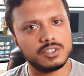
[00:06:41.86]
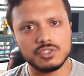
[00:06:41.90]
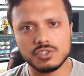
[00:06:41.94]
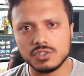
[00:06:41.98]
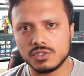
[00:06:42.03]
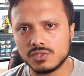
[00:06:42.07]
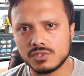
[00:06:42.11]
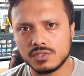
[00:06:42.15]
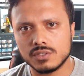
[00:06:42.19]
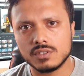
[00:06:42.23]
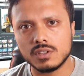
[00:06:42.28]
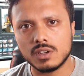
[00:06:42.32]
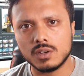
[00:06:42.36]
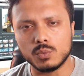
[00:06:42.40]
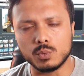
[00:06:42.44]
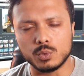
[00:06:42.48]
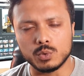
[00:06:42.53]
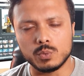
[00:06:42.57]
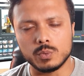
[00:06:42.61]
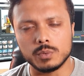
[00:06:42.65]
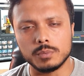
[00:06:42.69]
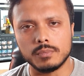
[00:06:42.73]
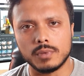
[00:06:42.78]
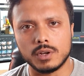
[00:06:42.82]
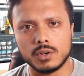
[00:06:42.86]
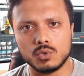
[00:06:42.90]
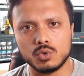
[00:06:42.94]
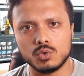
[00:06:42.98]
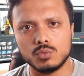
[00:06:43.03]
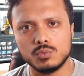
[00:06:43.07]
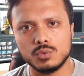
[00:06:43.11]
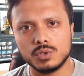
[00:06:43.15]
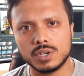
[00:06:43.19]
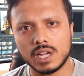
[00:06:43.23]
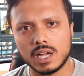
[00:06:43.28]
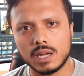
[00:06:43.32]
just as I would with my
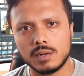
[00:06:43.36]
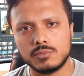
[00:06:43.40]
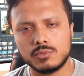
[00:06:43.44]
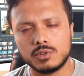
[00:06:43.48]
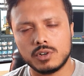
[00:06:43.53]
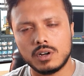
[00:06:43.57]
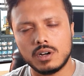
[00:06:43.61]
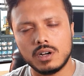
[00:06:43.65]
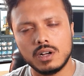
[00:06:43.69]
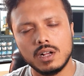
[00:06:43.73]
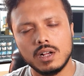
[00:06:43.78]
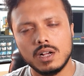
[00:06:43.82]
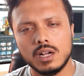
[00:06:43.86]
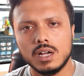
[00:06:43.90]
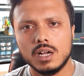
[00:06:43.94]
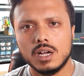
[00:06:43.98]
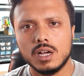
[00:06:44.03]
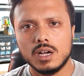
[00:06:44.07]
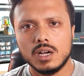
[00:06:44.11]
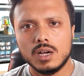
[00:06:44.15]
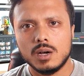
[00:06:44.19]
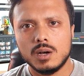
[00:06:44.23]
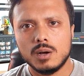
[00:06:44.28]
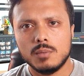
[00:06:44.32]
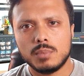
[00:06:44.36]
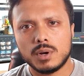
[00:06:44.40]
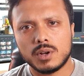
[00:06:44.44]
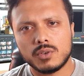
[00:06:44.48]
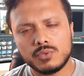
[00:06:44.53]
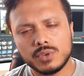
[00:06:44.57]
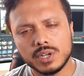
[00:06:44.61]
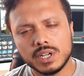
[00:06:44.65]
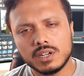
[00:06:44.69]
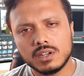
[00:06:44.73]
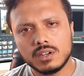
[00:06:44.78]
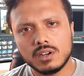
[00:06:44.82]
normal camera. But
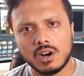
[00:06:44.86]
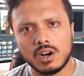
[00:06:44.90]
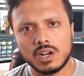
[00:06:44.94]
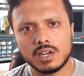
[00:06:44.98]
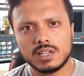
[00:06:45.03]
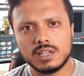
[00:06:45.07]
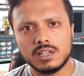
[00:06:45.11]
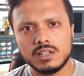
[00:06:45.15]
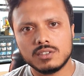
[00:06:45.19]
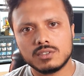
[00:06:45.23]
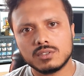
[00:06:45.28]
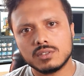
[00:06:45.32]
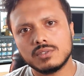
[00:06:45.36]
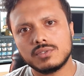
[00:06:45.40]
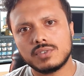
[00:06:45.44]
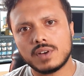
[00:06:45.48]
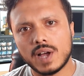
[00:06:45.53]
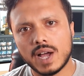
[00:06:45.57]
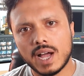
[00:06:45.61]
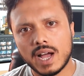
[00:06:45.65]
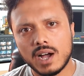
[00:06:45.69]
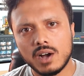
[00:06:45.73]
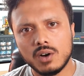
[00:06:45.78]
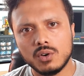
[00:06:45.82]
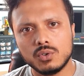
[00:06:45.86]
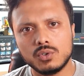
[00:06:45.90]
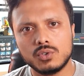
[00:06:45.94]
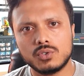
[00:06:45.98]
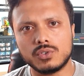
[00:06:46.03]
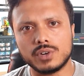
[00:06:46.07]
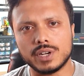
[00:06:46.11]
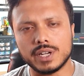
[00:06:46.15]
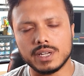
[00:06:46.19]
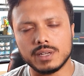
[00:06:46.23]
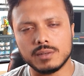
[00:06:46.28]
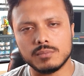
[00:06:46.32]
regardless of how
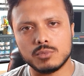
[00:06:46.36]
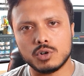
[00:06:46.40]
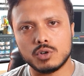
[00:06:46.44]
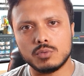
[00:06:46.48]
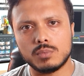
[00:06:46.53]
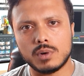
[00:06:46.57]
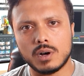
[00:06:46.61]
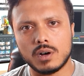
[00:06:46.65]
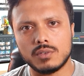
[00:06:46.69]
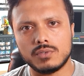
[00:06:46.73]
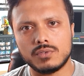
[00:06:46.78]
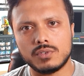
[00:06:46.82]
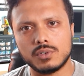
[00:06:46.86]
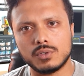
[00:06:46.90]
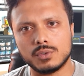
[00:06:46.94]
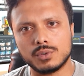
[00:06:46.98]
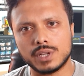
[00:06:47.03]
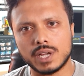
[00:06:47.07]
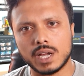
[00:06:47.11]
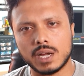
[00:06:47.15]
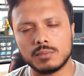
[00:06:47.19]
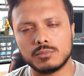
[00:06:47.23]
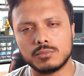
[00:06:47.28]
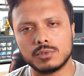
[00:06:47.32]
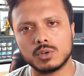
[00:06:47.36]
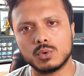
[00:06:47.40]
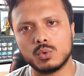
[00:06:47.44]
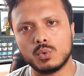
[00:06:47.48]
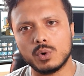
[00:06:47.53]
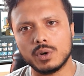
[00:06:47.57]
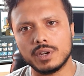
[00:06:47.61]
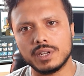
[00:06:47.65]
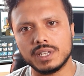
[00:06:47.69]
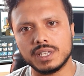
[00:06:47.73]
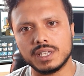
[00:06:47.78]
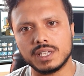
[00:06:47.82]
great mobile phone camera
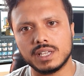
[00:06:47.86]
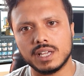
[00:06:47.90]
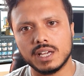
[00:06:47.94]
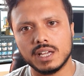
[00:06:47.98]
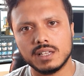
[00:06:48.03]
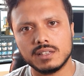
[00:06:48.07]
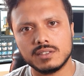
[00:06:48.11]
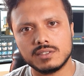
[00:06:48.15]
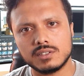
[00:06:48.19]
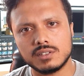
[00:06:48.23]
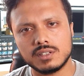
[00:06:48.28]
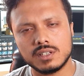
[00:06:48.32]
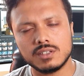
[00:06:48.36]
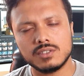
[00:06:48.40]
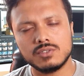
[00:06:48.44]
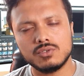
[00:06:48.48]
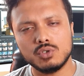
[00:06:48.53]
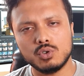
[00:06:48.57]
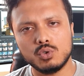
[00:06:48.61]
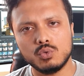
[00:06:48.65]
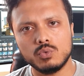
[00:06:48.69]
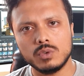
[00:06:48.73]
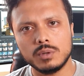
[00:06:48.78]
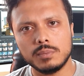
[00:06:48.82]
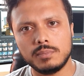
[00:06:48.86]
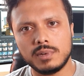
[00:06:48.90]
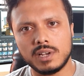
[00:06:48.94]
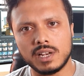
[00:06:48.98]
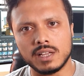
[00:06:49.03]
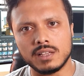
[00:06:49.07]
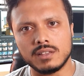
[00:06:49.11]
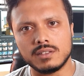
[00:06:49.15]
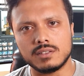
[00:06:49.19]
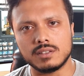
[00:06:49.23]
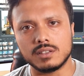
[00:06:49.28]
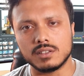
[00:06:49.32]
quality gets, there's no
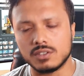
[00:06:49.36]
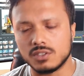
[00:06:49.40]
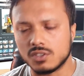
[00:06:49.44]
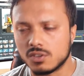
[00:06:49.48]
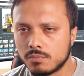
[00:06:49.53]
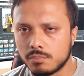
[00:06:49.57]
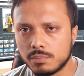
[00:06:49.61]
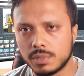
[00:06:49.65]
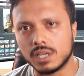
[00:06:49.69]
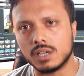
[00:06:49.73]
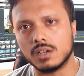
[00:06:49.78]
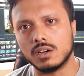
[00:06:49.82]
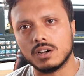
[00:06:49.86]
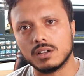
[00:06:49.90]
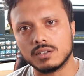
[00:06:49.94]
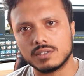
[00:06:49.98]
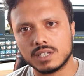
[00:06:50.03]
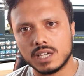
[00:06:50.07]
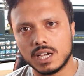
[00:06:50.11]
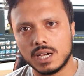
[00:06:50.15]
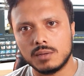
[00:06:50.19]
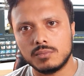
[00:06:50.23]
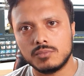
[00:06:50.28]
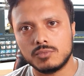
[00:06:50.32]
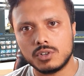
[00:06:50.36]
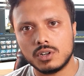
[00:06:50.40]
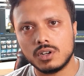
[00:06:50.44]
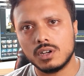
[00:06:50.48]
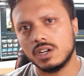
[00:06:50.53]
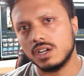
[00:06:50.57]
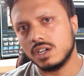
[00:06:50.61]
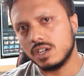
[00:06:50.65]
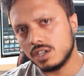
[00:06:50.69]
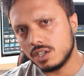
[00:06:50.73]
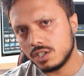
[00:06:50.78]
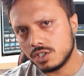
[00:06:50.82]
replacing your big ass camera
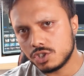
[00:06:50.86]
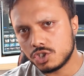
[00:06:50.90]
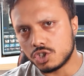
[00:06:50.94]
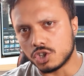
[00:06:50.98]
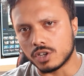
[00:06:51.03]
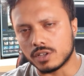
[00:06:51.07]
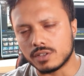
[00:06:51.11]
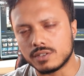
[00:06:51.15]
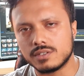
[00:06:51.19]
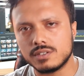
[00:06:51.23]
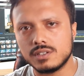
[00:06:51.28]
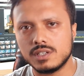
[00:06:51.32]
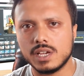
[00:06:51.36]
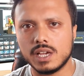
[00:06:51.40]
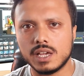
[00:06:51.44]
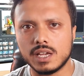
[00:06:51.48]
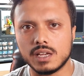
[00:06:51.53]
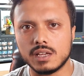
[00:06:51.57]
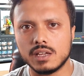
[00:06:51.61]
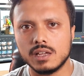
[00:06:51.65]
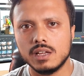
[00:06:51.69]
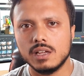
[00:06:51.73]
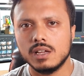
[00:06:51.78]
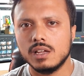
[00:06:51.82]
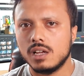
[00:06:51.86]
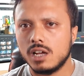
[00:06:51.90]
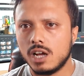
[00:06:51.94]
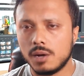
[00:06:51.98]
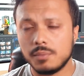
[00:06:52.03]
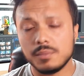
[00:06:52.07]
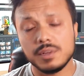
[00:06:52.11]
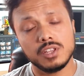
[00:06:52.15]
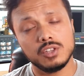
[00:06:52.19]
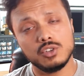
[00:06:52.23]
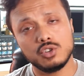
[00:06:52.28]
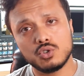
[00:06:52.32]
just yet. I
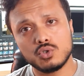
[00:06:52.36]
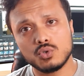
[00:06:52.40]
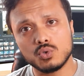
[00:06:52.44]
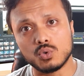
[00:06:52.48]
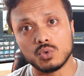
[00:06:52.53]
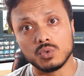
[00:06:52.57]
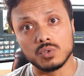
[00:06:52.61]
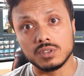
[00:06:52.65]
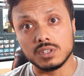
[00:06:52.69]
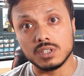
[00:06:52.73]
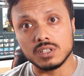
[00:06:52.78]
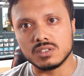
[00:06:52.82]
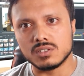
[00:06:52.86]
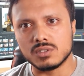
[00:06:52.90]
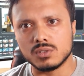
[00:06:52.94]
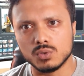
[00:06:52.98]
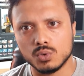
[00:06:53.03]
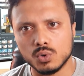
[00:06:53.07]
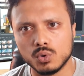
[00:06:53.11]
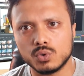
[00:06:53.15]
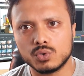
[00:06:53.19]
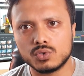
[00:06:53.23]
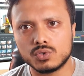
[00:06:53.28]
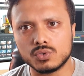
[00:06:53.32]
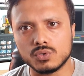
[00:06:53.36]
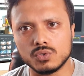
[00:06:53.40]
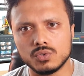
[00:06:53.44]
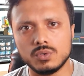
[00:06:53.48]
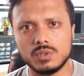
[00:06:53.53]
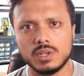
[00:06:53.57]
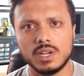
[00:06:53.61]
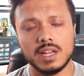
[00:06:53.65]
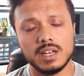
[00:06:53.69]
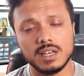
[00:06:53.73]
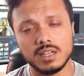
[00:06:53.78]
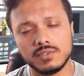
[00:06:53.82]
mean, sure, this looks
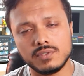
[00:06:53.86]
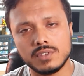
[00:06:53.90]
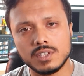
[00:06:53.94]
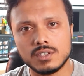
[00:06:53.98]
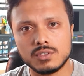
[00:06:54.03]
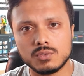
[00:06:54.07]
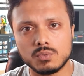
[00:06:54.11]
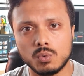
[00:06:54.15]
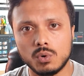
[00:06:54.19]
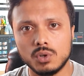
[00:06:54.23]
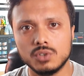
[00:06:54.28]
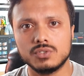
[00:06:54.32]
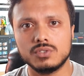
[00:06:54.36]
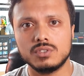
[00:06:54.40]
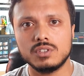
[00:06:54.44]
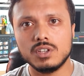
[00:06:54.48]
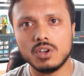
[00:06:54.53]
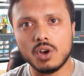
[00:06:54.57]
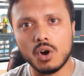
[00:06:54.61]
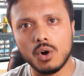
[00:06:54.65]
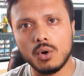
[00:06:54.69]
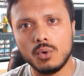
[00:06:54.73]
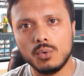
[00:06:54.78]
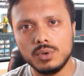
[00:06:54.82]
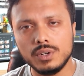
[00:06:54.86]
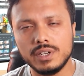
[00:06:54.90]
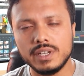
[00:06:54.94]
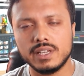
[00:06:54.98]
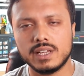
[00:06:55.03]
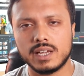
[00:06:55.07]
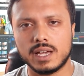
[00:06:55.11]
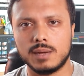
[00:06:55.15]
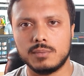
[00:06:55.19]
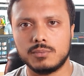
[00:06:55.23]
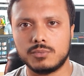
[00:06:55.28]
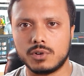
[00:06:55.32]
good, and if this was the only
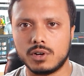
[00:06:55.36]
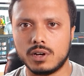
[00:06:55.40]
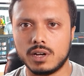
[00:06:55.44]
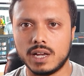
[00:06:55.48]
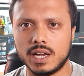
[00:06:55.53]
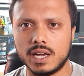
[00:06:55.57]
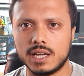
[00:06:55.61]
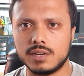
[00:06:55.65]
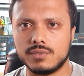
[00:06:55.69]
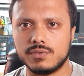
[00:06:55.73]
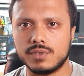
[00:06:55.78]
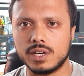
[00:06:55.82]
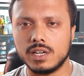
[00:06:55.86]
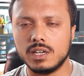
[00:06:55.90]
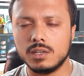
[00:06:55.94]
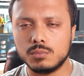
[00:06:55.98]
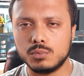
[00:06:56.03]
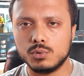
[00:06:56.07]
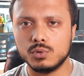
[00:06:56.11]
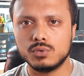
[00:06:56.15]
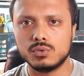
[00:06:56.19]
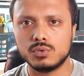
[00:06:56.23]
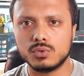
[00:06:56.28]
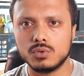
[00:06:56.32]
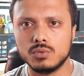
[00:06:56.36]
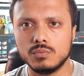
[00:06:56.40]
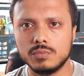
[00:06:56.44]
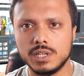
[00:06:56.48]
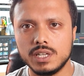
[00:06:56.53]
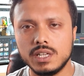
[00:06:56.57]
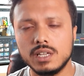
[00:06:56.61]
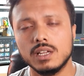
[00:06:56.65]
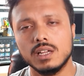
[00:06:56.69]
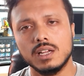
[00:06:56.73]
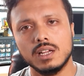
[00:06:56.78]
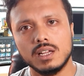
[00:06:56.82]
camera I had available to
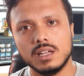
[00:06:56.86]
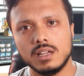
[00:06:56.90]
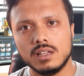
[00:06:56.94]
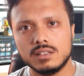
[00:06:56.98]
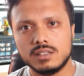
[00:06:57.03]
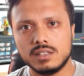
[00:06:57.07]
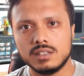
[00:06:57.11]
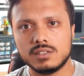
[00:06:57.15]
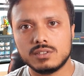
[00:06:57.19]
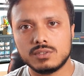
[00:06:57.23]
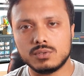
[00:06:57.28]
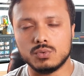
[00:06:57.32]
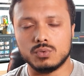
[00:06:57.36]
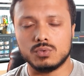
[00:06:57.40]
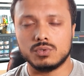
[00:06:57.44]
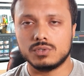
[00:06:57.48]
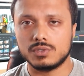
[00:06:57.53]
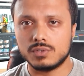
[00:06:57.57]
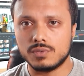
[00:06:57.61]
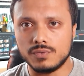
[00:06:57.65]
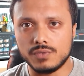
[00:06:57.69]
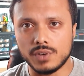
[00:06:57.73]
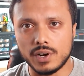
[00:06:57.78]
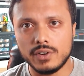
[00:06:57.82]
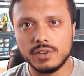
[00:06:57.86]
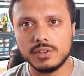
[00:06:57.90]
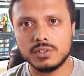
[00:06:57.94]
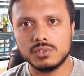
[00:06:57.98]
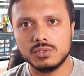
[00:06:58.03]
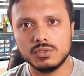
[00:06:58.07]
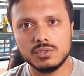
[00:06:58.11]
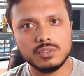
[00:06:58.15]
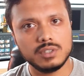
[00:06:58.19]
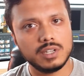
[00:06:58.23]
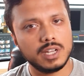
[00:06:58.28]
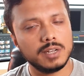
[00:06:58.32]
me, this looks very
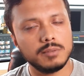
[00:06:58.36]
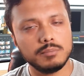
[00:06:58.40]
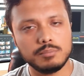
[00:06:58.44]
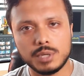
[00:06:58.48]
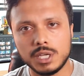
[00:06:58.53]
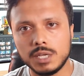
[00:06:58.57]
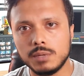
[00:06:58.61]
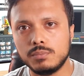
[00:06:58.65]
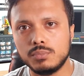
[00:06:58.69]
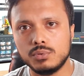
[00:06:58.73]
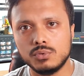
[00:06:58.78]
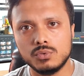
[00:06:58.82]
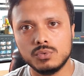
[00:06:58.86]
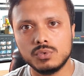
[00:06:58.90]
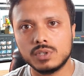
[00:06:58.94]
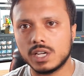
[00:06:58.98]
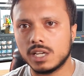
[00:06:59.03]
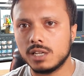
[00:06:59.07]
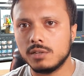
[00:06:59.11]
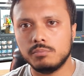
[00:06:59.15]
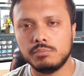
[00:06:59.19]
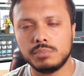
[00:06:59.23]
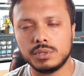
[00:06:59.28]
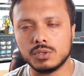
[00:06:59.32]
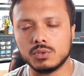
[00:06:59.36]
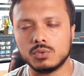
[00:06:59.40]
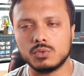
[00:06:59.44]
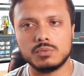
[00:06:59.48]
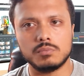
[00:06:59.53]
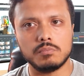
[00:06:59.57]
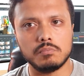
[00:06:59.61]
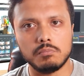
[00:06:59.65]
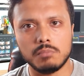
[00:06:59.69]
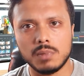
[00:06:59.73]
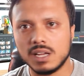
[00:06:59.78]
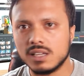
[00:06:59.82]
good and people can build
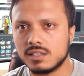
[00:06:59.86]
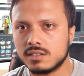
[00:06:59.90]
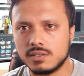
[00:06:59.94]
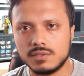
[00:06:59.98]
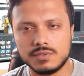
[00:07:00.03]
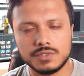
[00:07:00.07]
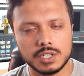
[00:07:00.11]
massive